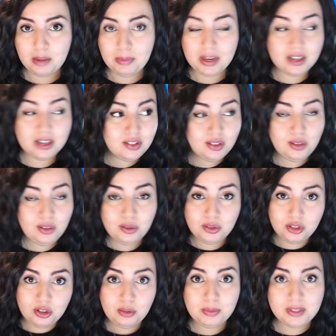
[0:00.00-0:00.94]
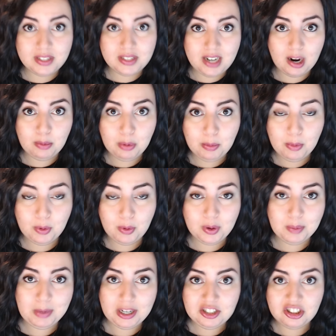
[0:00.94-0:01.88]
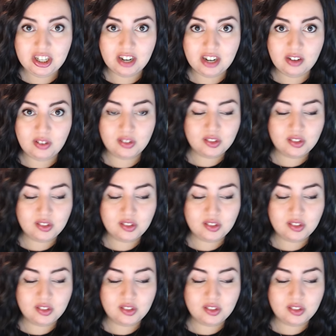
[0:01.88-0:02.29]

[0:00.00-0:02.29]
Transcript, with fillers: because YouTube is now promoting my channel.